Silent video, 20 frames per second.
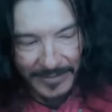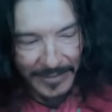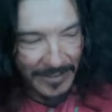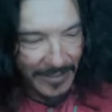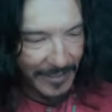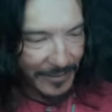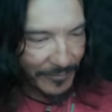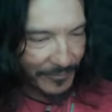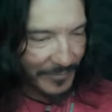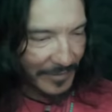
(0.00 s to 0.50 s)

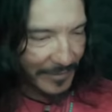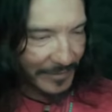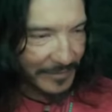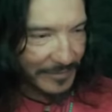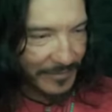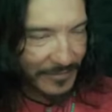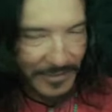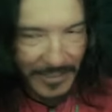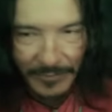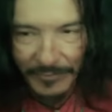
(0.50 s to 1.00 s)
I don't think
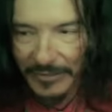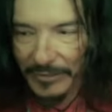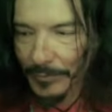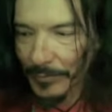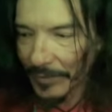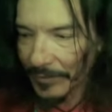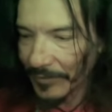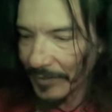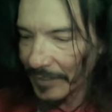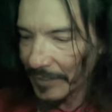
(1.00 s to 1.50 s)
it's Jerry
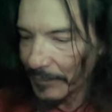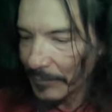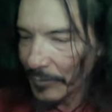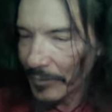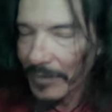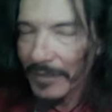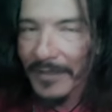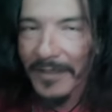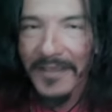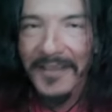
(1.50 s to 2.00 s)
Springer
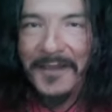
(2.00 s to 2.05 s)
anymore.